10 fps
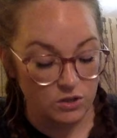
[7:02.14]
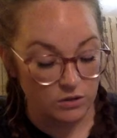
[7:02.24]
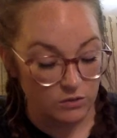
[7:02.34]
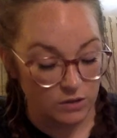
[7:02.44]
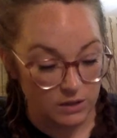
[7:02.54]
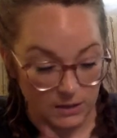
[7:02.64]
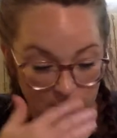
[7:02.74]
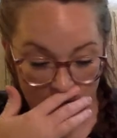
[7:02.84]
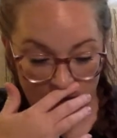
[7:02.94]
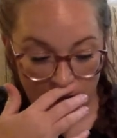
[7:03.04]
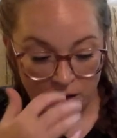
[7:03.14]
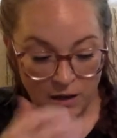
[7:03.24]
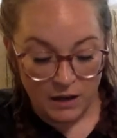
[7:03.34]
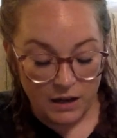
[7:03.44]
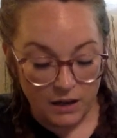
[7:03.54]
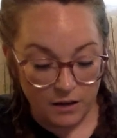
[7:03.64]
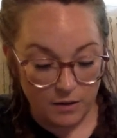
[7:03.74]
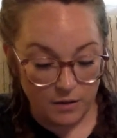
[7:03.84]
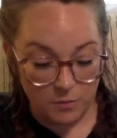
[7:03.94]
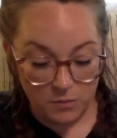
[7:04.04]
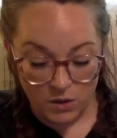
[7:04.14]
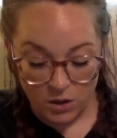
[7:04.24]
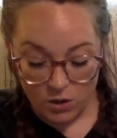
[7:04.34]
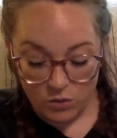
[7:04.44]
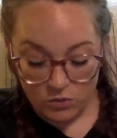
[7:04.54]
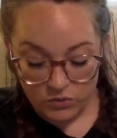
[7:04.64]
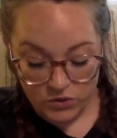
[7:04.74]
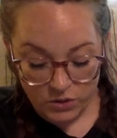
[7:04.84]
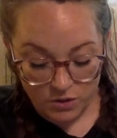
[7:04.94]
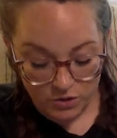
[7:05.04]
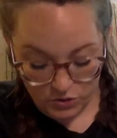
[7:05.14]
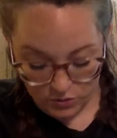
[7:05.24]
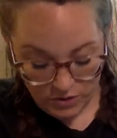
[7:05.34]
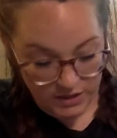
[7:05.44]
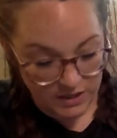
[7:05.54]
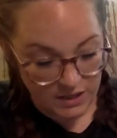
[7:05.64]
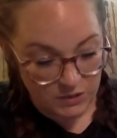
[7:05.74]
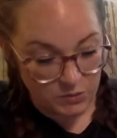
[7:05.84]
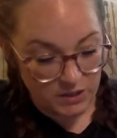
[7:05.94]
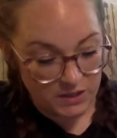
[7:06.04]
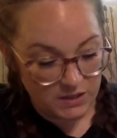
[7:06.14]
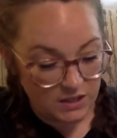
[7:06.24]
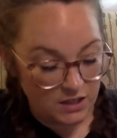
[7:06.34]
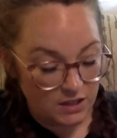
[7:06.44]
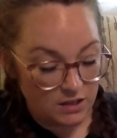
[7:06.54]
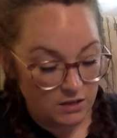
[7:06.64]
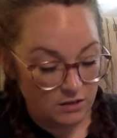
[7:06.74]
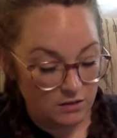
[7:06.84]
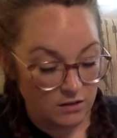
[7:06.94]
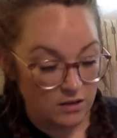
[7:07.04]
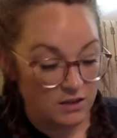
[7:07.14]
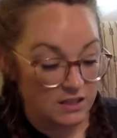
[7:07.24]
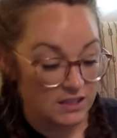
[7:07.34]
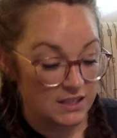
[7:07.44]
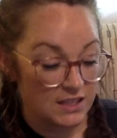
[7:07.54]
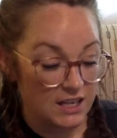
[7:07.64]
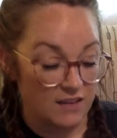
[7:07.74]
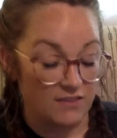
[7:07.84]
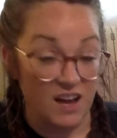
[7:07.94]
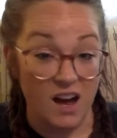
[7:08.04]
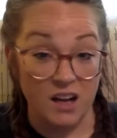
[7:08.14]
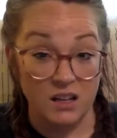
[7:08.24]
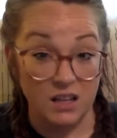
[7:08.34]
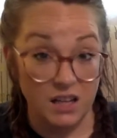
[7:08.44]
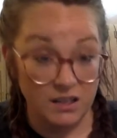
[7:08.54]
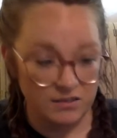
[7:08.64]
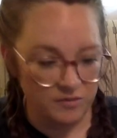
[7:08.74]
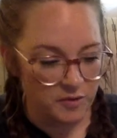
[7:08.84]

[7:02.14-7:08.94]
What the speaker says: can look at this. So our story takes place in the city of Aklev.